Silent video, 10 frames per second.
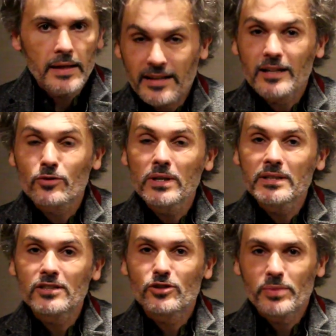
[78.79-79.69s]
And that will
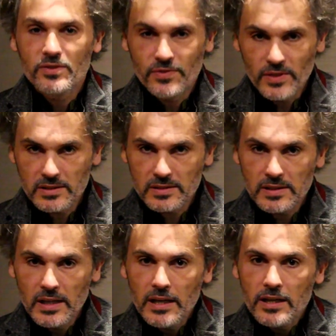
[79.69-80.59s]
need to be
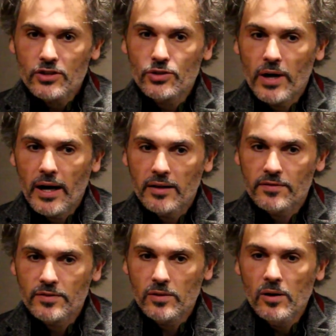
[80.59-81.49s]
fixed to
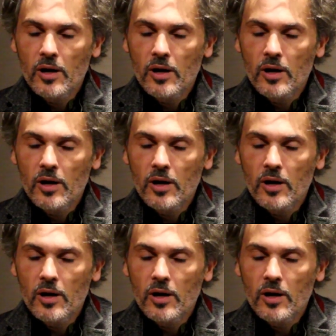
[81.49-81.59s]
have